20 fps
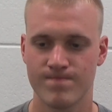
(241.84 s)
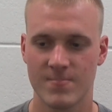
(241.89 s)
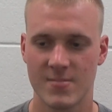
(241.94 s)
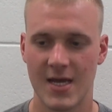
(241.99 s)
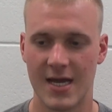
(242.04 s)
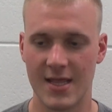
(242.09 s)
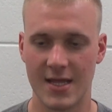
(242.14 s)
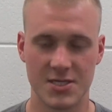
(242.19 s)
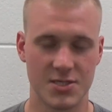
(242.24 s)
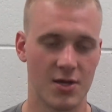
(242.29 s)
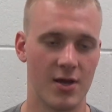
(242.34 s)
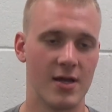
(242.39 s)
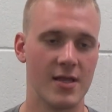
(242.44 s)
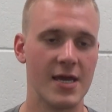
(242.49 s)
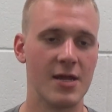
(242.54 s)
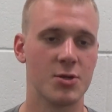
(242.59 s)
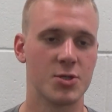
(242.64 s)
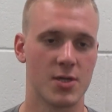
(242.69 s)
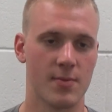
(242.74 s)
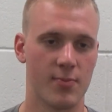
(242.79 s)
not necessarily a
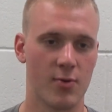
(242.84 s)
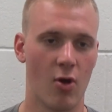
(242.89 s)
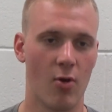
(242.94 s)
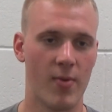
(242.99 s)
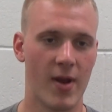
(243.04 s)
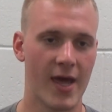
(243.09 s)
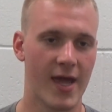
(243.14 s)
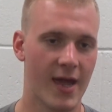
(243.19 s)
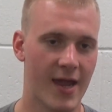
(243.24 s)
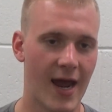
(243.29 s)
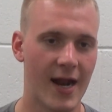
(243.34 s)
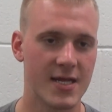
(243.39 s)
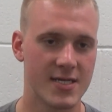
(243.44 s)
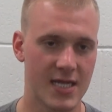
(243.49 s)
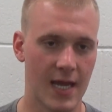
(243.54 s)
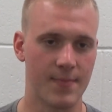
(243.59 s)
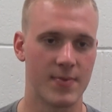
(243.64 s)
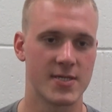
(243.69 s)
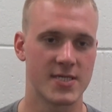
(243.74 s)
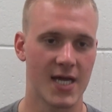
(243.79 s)
leadership role, but I can kind of
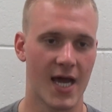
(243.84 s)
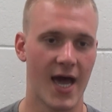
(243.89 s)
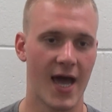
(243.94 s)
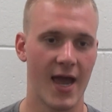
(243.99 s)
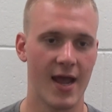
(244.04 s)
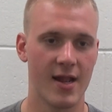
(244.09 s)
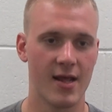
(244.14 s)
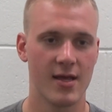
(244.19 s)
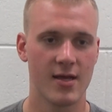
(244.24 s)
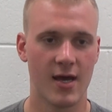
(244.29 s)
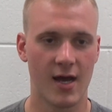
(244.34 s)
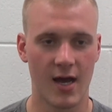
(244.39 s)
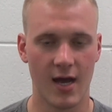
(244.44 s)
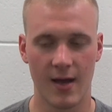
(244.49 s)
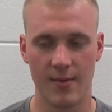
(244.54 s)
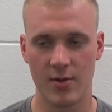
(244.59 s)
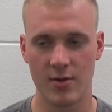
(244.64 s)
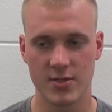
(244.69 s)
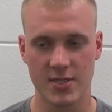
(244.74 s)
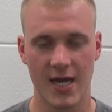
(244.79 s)
step aside.
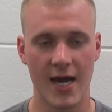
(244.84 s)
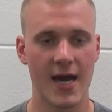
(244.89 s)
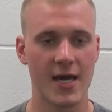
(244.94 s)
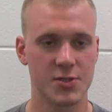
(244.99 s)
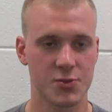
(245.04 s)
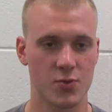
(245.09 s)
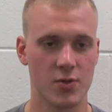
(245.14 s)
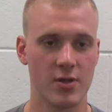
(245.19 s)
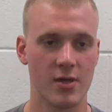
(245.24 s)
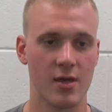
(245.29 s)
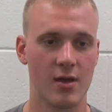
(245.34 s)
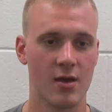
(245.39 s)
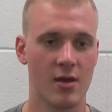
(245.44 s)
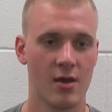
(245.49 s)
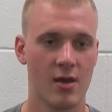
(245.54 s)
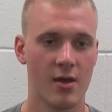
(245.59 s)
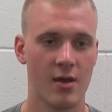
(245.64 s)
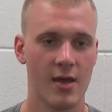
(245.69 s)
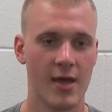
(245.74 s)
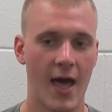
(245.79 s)
Those guys really
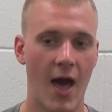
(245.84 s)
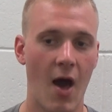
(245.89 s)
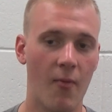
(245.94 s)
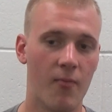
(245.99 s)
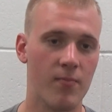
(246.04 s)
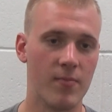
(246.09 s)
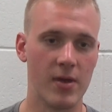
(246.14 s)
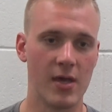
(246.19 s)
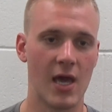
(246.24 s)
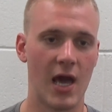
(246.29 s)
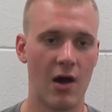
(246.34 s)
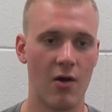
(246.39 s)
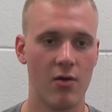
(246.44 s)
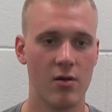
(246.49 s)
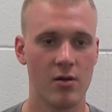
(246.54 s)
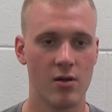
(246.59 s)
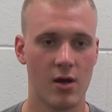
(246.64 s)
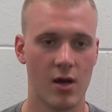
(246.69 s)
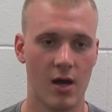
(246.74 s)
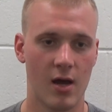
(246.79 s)
helped me
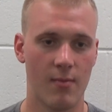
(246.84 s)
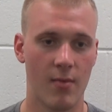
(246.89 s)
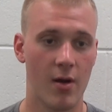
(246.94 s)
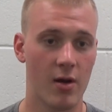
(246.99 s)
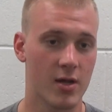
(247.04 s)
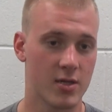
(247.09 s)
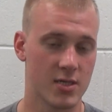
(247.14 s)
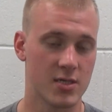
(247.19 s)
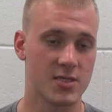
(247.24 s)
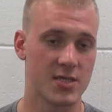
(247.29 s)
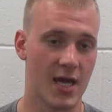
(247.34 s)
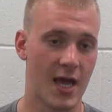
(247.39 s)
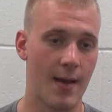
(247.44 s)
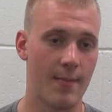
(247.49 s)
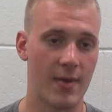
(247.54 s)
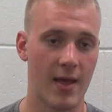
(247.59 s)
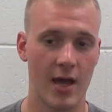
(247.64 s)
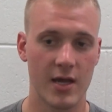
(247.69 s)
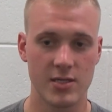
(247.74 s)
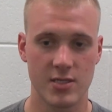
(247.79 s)
out, Marcus and
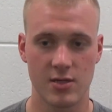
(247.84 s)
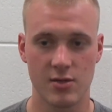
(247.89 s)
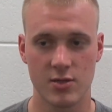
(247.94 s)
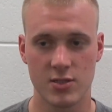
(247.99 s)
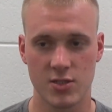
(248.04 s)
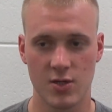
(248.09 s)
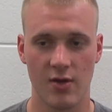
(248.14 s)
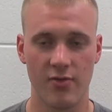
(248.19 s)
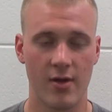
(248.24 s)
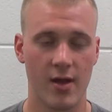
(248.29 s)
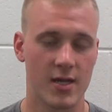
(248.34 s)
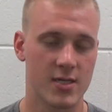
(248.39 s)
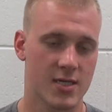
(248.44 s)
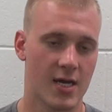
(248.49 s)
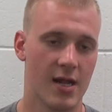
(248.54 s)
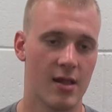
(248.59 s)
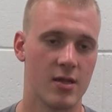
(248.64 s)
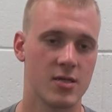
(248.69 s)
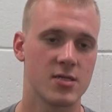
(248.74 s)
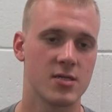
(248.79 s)
Sam last year. So I think that's
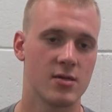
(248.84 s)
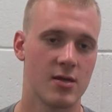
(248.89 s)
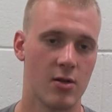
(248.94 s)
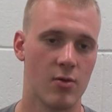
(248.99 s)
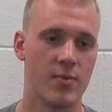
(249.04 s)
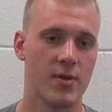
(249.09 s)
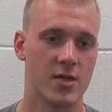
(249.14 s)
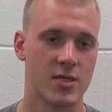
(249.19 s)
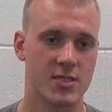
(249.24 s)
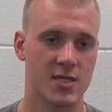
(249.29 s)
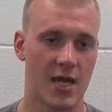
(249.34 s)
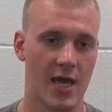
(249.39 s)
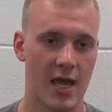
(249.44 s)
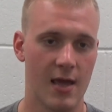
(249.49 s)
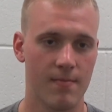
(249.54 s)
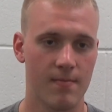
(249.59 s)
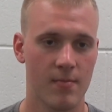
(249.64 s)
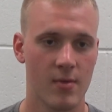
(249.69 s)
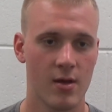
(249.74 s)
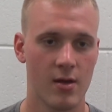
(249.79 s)
kind of, it'll be the
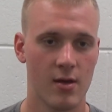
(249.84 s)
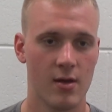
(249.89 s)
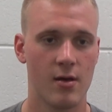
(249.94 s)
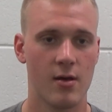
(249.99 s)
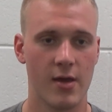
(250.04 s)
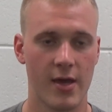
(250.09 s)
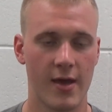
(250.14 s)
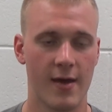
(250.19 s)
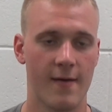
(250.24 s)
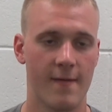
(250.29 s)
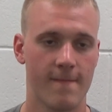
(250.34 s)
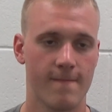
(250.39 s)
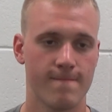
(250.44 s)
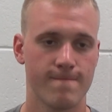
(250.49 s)
same. Yeah.